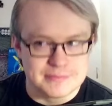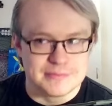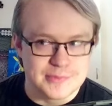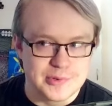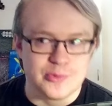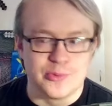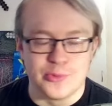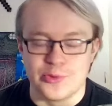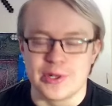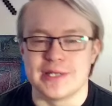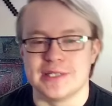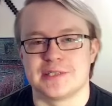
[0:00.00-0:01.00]

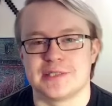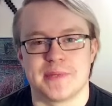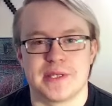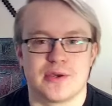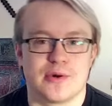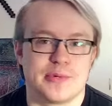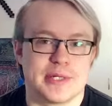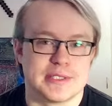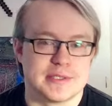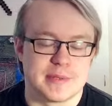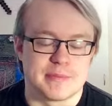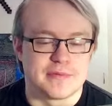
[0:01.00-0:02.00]
really spin your
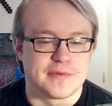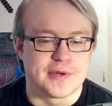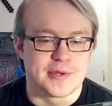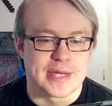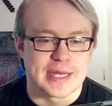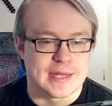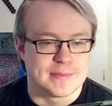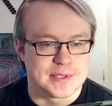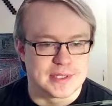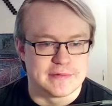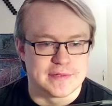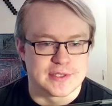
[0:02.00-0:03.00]
wheels a bit before you get up
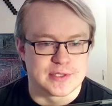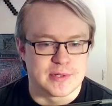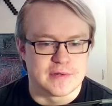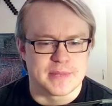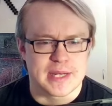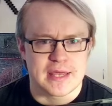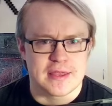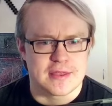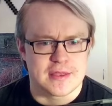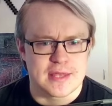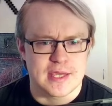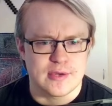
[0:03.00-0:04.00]
to level 12. But I
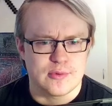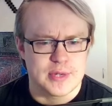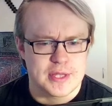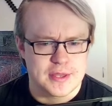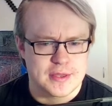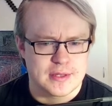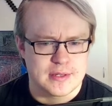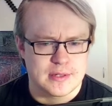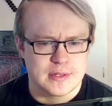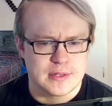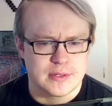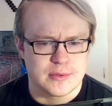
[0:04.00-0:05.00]
think with
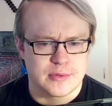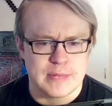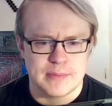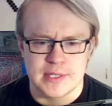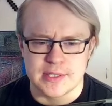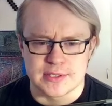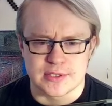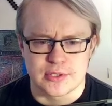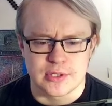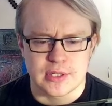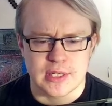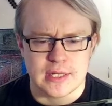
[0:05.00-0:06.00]
Rapier, this
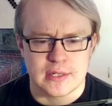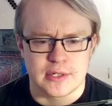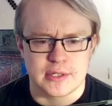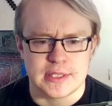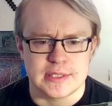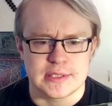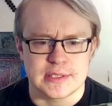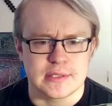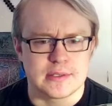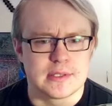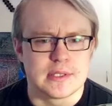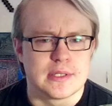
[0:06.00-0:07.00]
could get a lot easier.
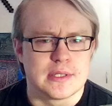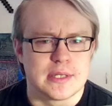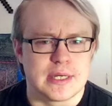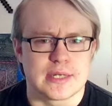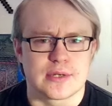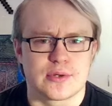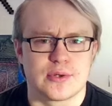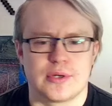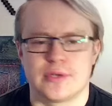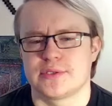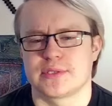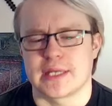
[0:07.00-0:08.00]
And it could
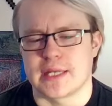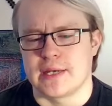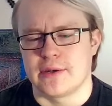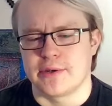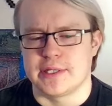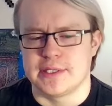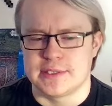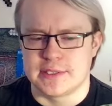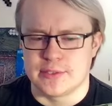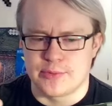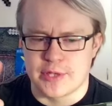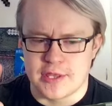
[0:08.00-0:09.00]
also get a lot
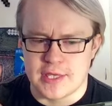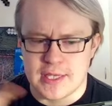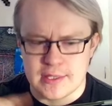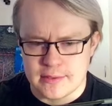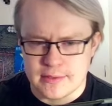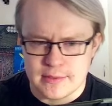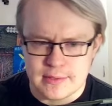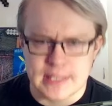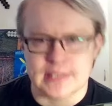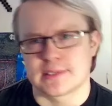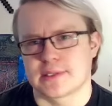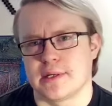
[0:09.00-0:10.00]
easier with the
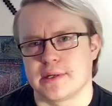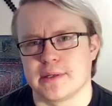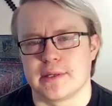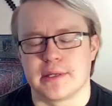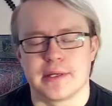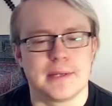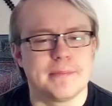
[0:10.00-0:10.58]
next card in line,